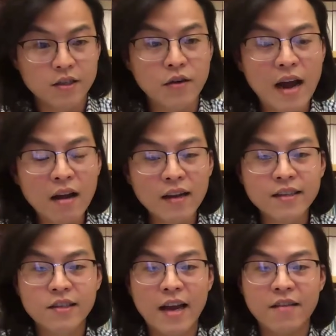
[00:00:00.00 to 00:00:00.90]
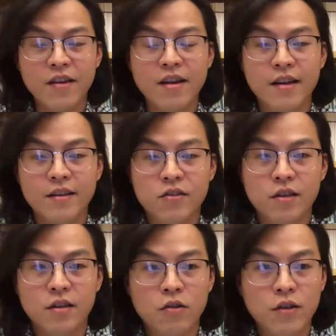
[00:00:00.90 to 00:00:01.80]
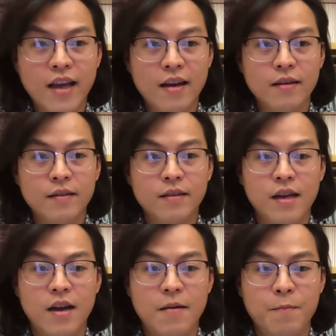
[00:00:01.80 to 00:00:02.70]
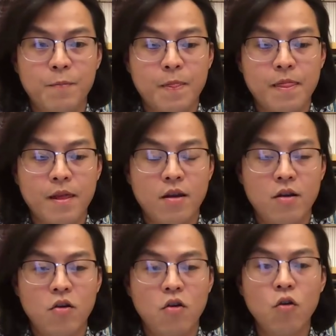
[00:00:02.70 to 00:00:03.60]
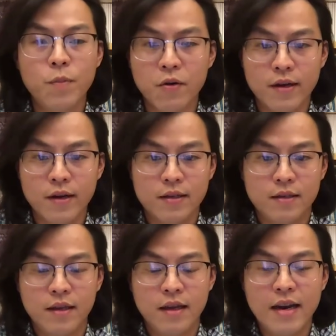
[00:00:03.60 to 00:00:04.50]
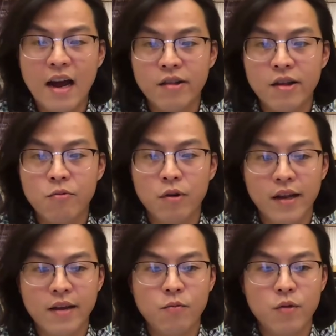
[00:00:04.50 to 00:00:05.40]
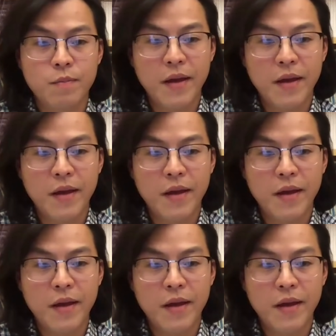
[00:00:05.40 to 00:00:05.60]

So now let's dive in and look at um, opioids and how they relate with